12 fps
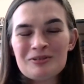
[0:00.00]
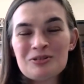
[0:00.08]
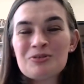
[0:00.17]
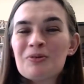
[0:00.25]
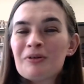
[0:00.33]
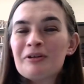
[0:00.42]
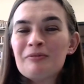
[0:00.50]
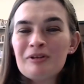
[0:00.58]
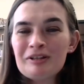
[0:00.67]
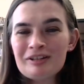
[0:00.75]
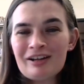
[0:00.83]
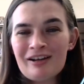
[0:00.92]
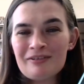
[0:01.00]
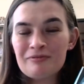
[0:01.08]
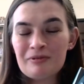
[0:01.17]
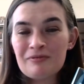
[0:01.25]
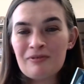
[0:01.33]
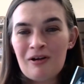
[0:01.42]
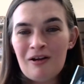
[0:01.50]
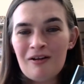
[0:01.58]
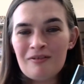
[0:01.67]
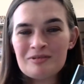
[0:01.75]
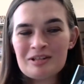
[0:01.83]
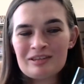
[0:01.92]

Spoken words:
story really kind of revolves